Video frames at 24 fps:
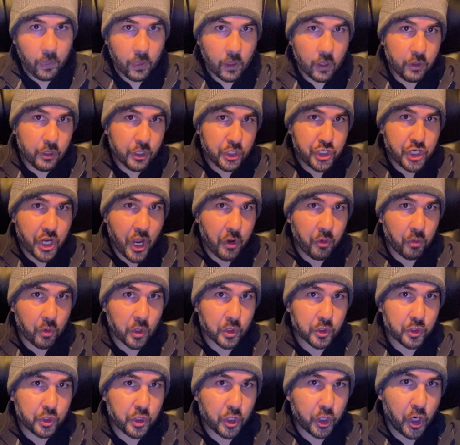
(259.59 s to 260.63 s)
The
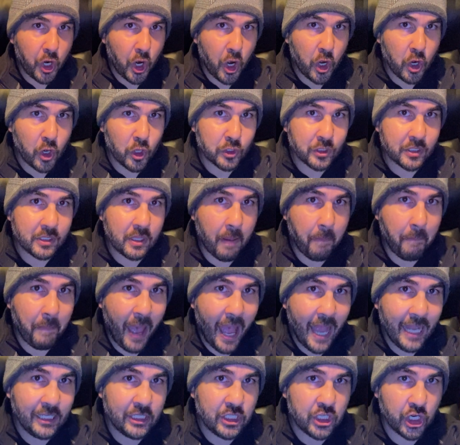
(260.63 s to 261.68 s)
generals, the colonels, the
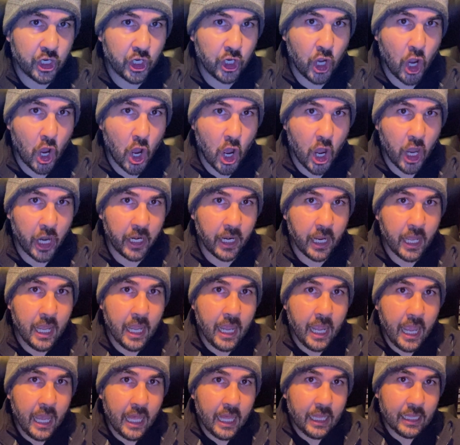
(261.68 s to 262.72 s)
Pentagon,
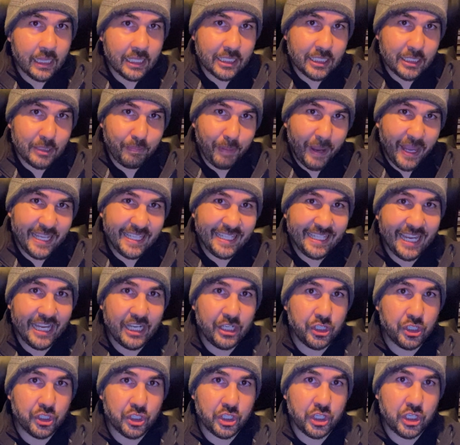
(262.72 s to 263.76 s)
the space
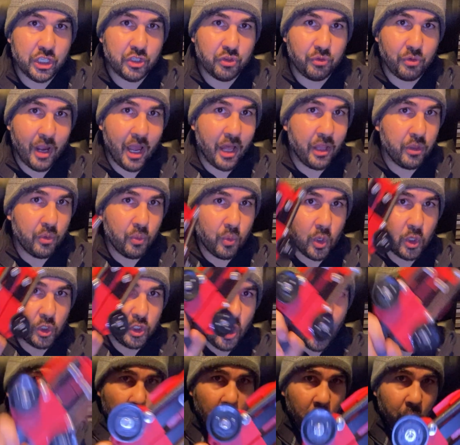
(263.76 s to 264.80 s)
agencies around the world
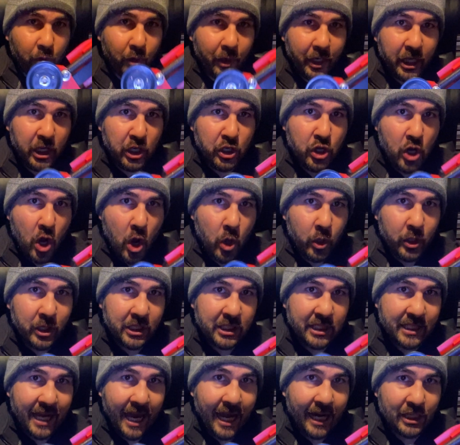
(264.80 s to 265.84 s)
already know
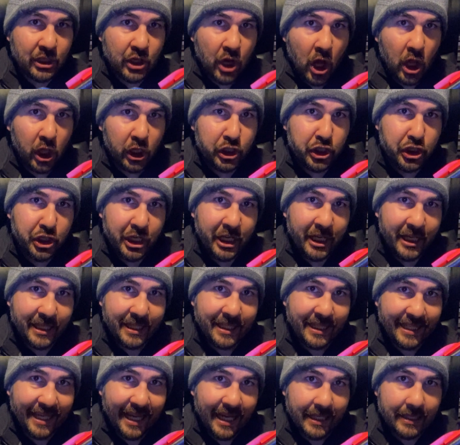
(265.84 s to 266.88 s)
this technology
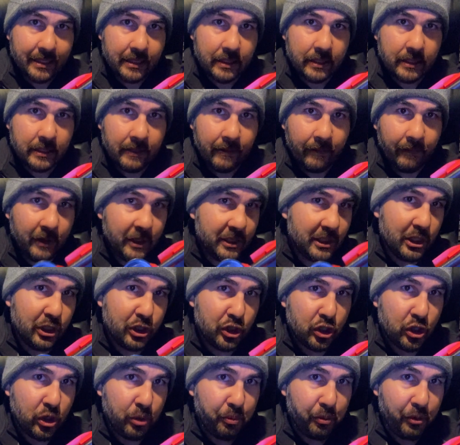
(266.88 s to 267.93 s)
exists. Is it
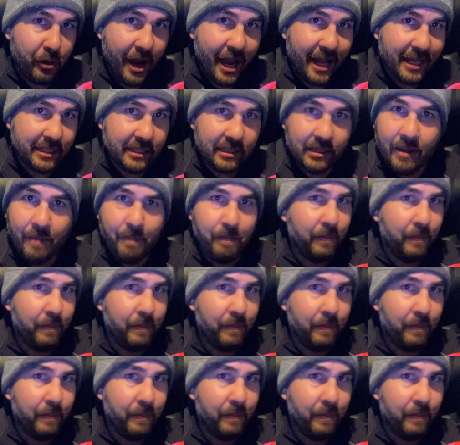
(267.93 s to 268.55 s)
suppressed?